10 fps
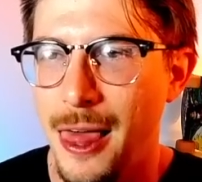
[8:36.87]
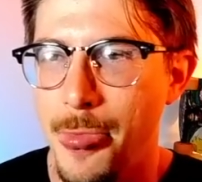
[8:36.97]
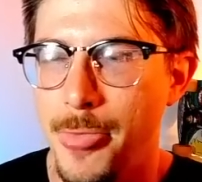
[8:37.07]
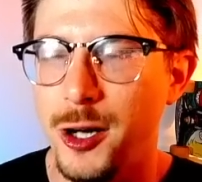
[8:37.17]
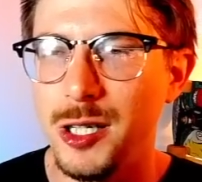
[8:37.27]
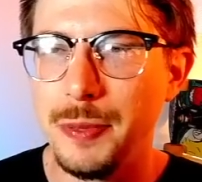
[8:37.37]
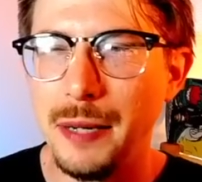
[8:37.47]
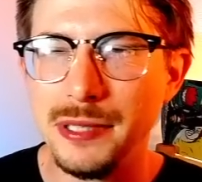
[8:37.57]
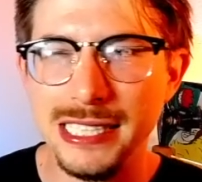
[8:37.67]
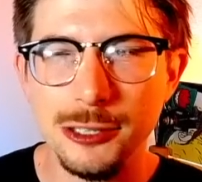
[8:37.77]
They're going to be able
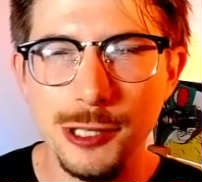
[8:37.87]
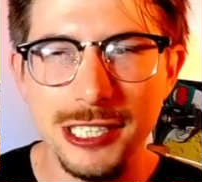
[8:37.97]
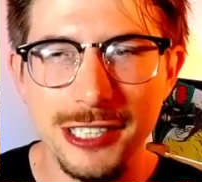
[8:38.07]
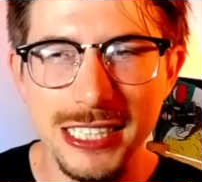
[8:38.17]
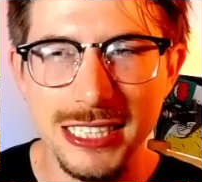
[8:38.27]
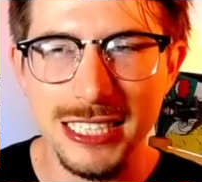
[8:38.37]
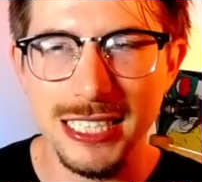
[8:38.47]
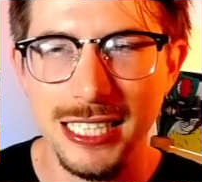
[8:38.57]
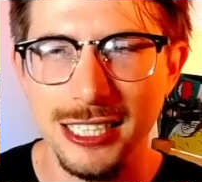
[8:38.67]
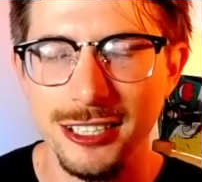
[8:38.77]
to get to a Crunch.
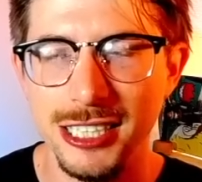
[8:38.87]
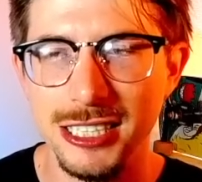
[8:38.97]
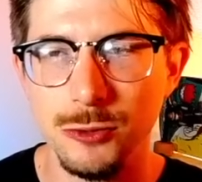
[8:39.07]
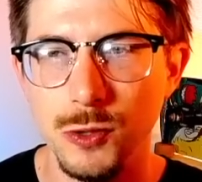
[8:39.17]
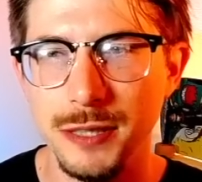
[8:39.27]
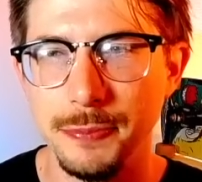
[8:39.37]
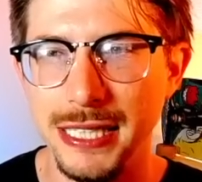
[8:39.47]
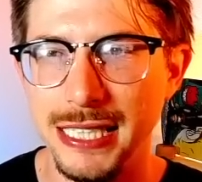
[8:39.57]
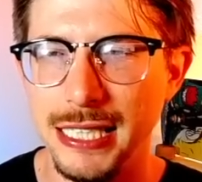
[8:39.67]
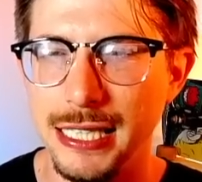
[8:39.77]
Crunch would
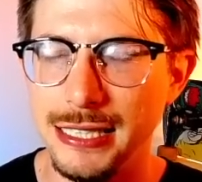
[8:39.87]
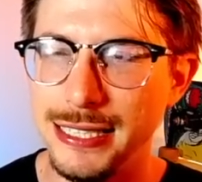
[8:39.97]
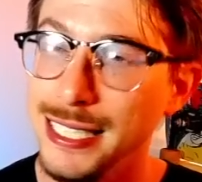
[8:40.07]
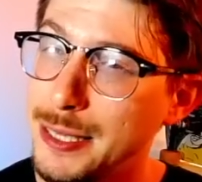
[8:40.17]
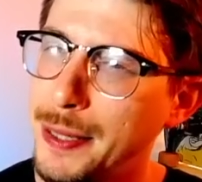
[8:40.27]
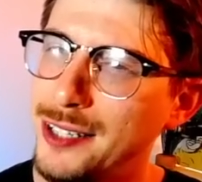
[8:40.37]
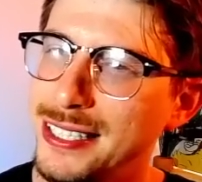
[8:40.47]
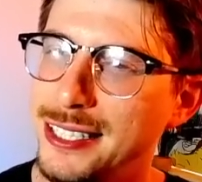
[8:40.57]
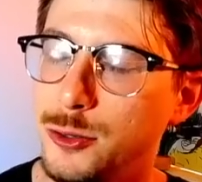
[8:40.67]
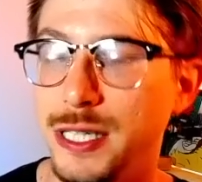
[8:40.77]
be just about
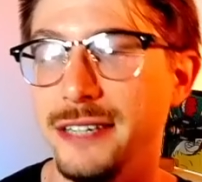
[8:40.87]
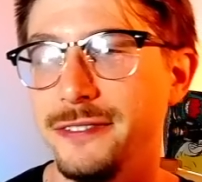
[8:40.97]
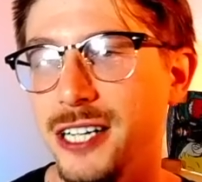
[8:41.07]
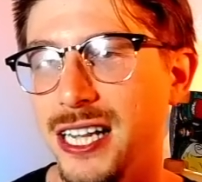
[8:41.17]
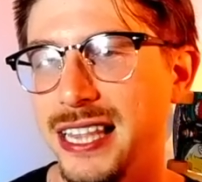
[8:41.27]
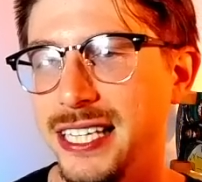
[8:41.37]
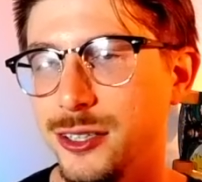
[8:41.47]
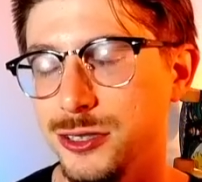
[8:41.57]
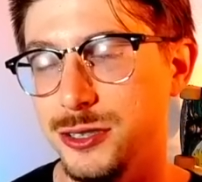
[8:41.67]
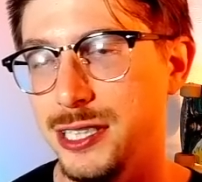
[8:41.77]
lethal, if not lethal.
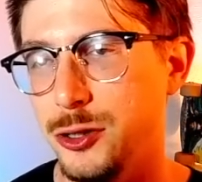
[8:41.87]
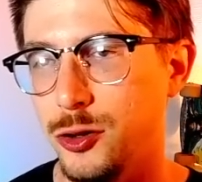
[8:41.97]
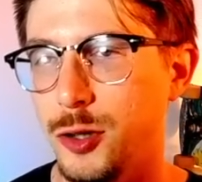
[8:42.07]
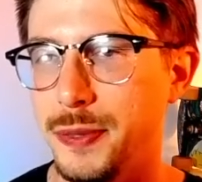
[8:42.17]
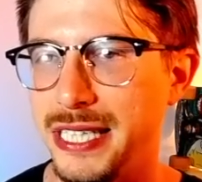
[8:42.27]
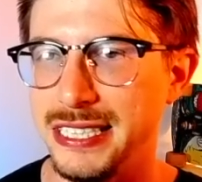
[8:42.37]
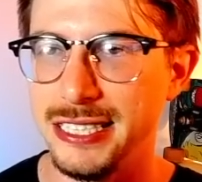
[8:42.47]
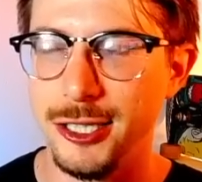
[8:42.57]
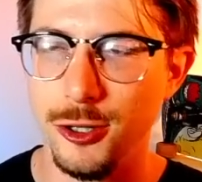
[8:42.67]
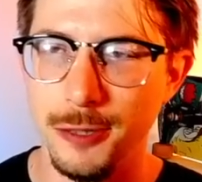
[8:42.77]
So I do throw up a
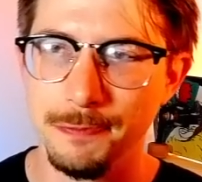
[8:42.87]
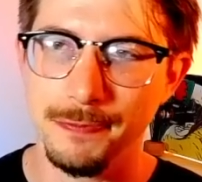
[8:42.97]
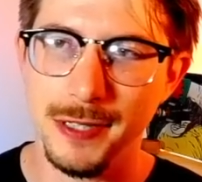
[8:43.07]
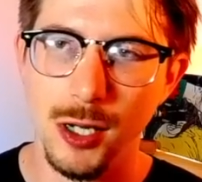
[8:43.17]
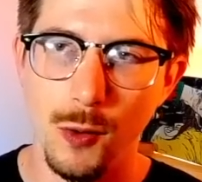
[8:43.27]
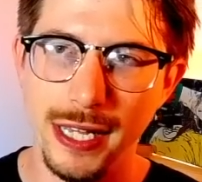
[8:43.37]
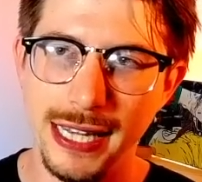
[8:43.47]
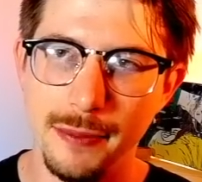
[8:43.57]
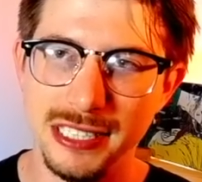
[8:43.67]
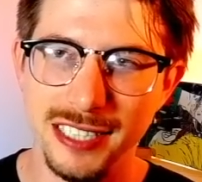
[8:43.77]
shield, knowing
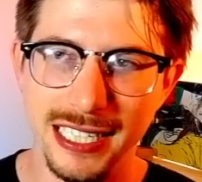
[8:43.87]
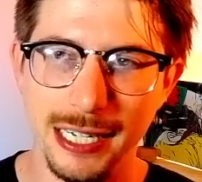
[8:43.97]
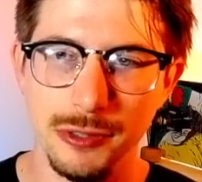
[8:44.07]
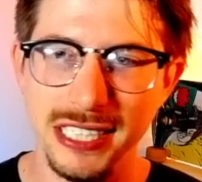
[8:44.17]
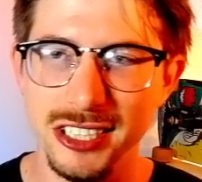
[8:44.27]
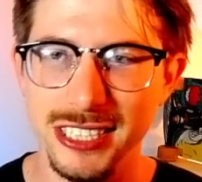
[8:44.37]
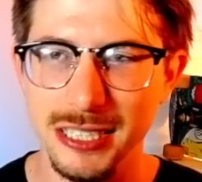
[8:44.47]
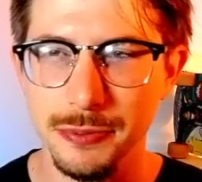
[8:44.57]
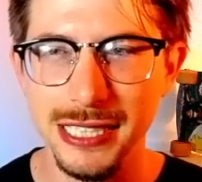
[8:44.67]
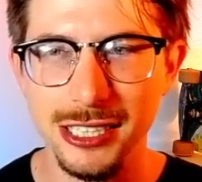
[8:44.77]
that my Dragonite with energy is
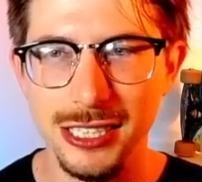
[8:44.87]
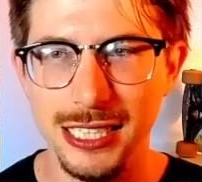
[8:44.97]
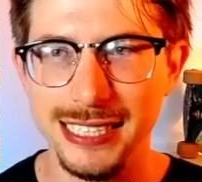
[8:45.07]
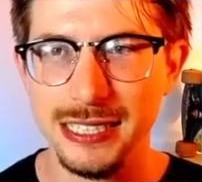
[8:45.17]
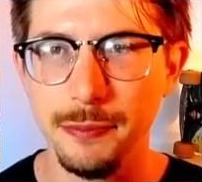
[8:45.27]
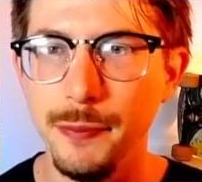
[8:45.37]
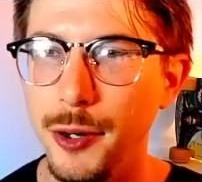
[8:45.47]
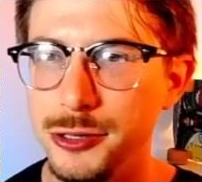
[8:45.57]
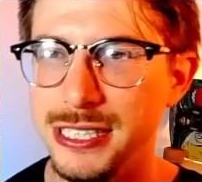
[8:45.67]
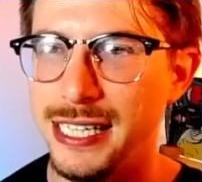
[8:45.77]
pretty good against
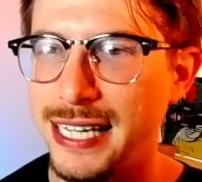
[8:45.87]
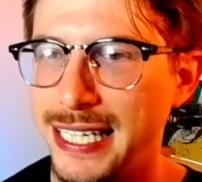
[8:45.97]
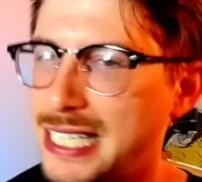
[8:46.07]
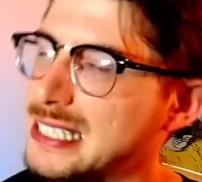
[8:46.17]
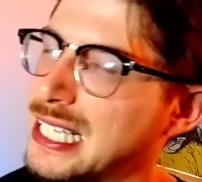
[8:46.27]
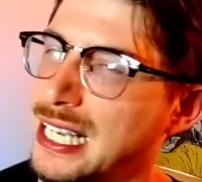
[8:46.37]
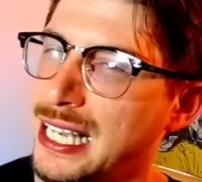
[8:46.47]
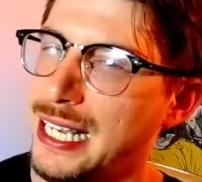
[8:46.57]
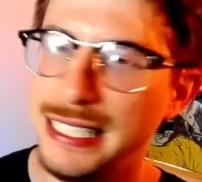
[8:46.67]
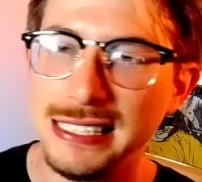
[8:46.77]
most things,
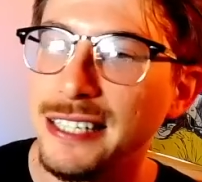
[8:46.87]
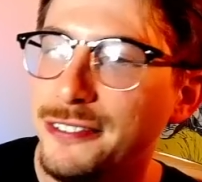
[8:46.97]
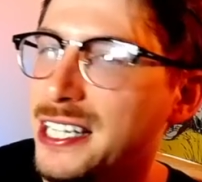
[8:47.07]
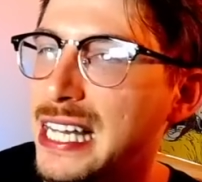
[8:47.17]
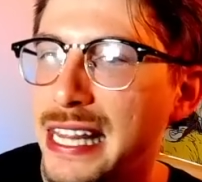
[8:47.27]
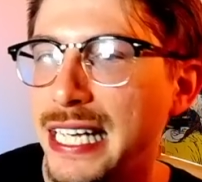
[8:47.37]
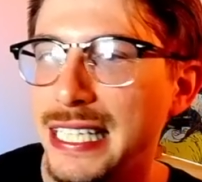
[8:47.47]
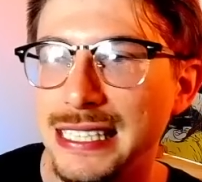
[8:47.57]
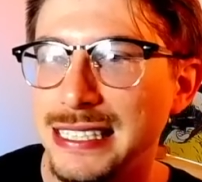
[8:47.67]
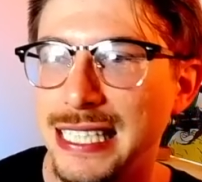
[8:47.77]
except for the
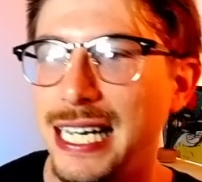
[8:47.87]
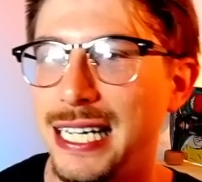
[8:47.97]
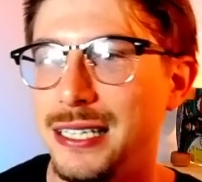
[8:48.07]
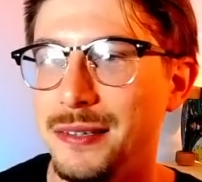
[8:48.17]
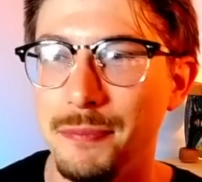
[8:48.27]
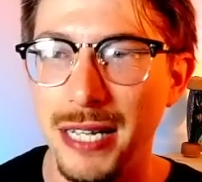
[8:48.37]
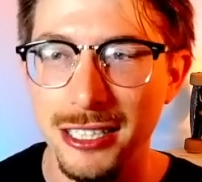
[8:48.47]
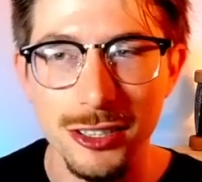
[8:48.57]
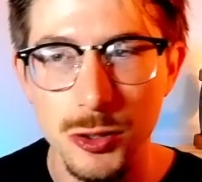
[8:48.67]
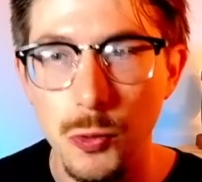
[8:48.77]
things that
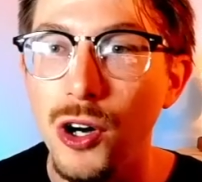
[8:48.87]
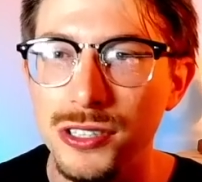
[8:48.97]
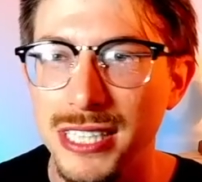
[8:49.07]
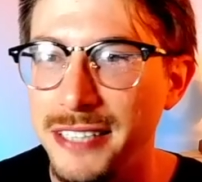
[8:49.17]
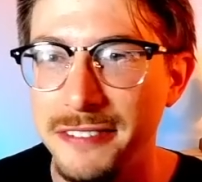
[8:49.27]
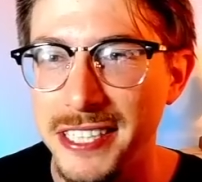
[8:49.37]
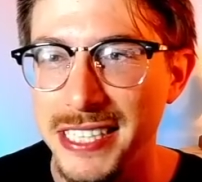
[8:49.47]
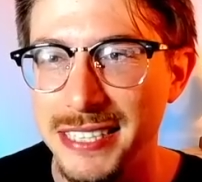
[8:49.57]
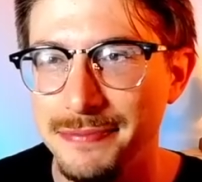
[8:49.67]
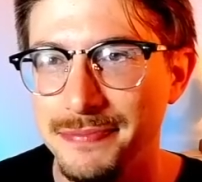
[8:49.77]
Metagross walls, like
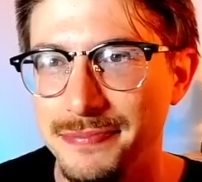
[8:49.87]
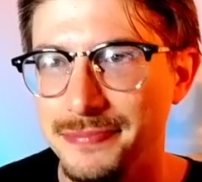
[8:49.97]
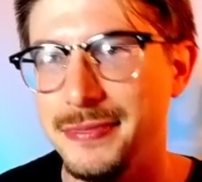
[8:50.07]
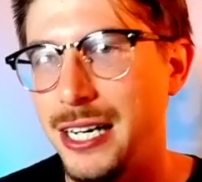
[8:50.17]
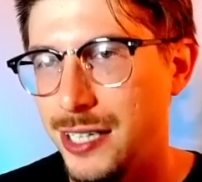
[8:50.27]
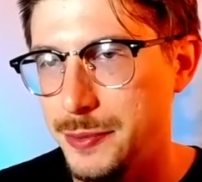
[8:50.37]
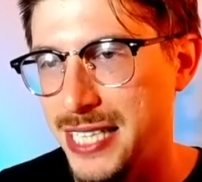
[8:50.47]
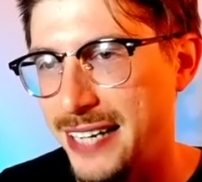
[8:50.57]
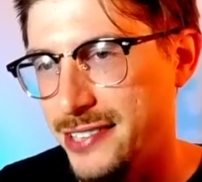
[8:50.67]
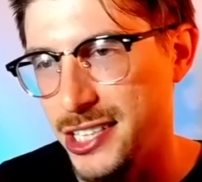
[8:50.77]
fairies. Out comes the
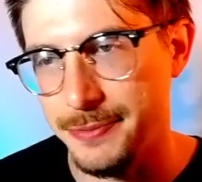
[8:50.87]
Avalugg.